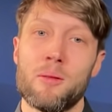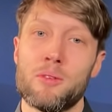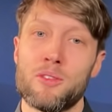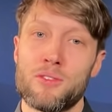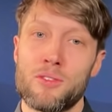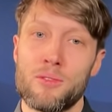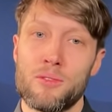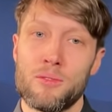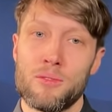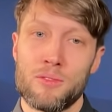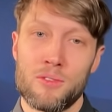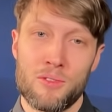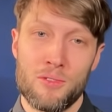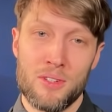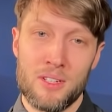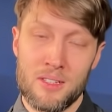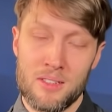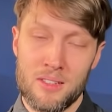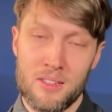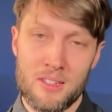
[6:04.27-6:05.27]
to
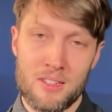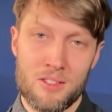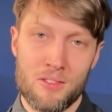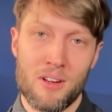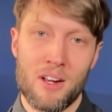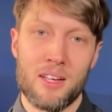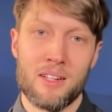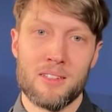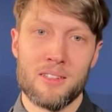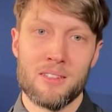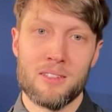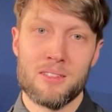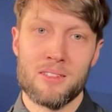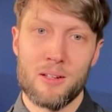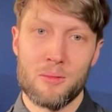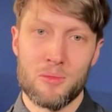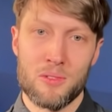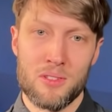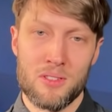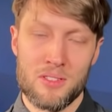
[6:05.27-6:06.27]
treat these related
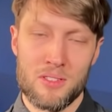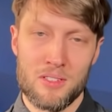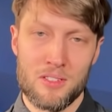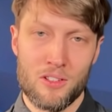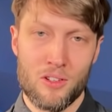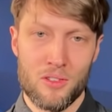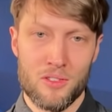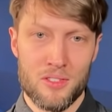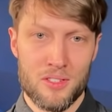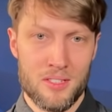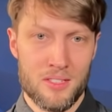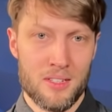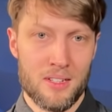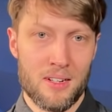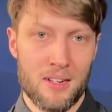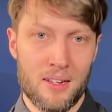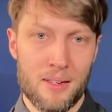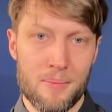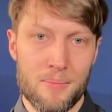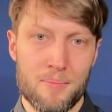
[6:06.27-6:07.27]
substances
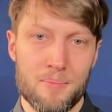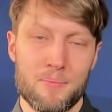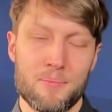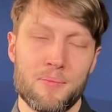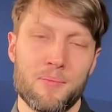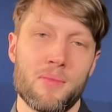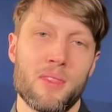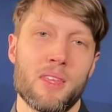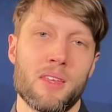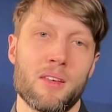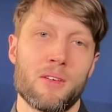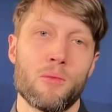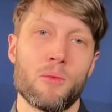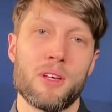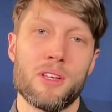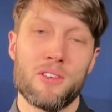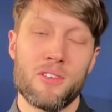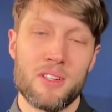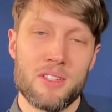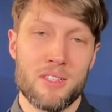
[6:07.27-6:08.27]
consistently. We
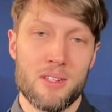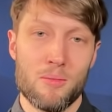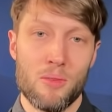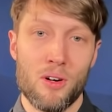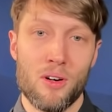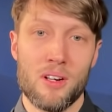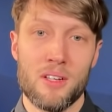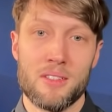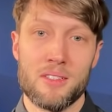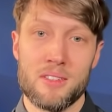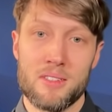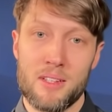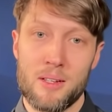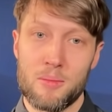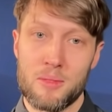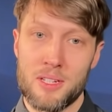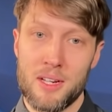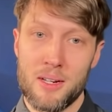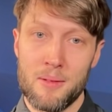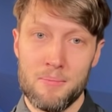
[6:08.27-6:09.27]
address them all at the
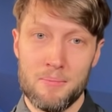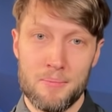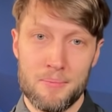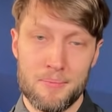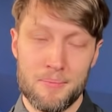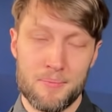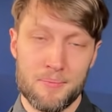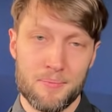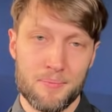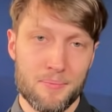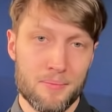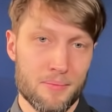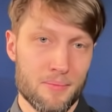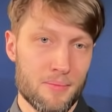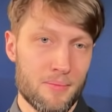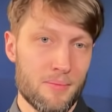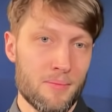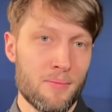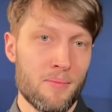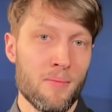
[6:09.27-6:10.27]
same time.
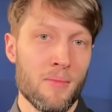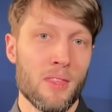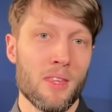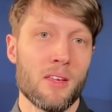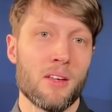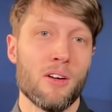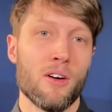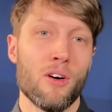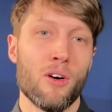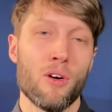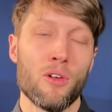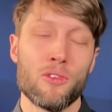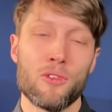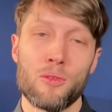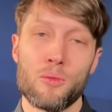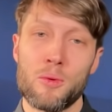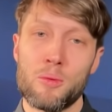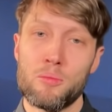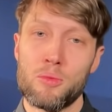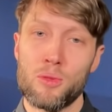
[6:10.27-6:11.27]

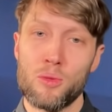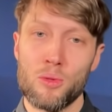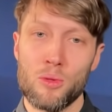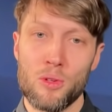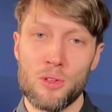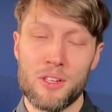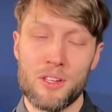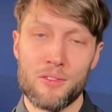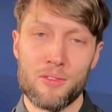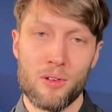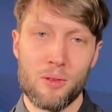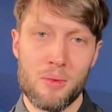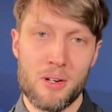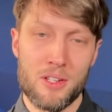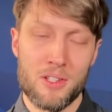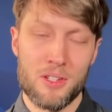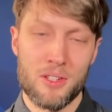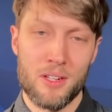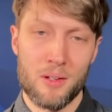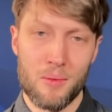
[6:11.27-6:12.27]
Also, we pool the
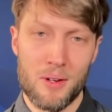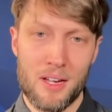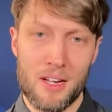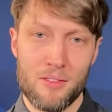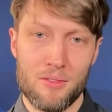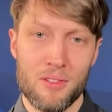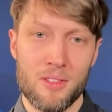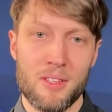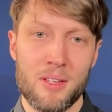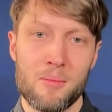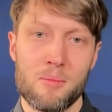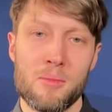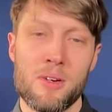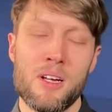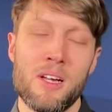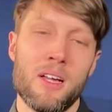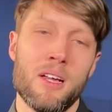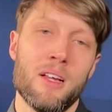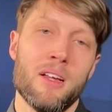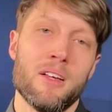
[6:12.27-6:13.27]
information that we have on them,
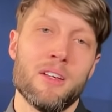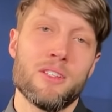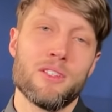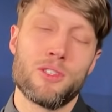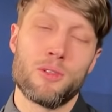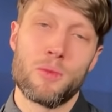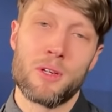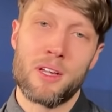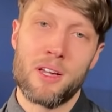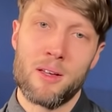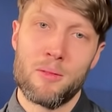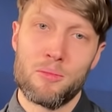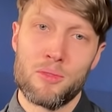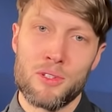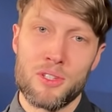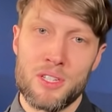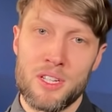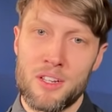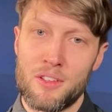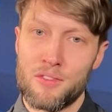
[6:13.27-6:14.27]
so we can
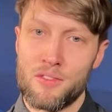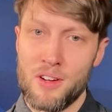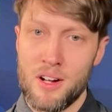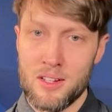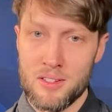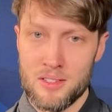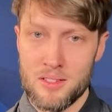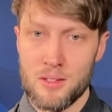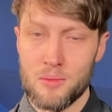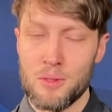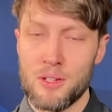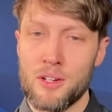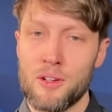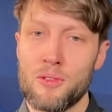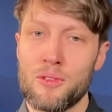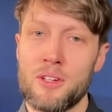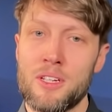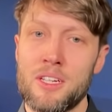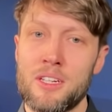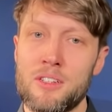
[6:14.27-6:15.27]
proceed faster. We
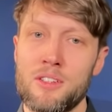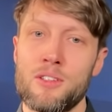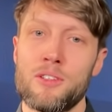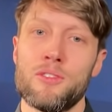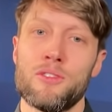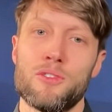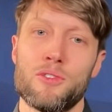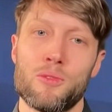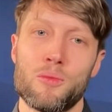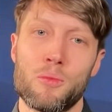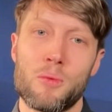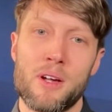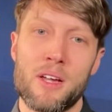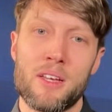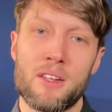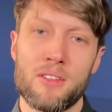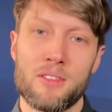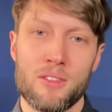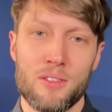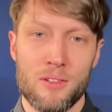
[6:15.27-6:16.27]
don't need to
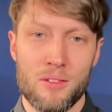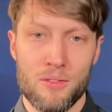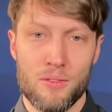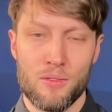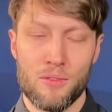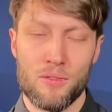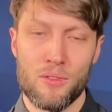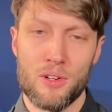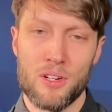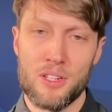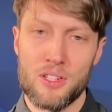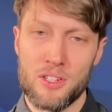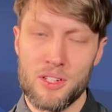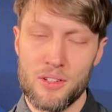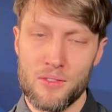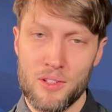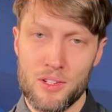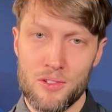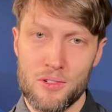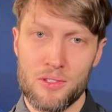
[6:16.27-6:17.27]
wait for each
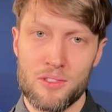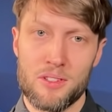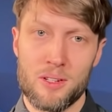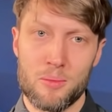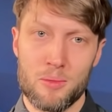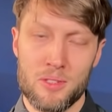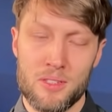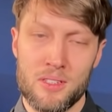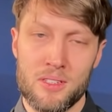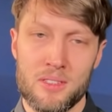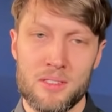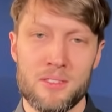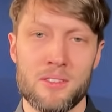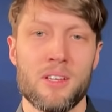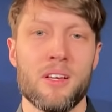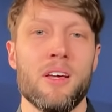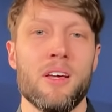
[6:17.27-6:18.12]
individual substance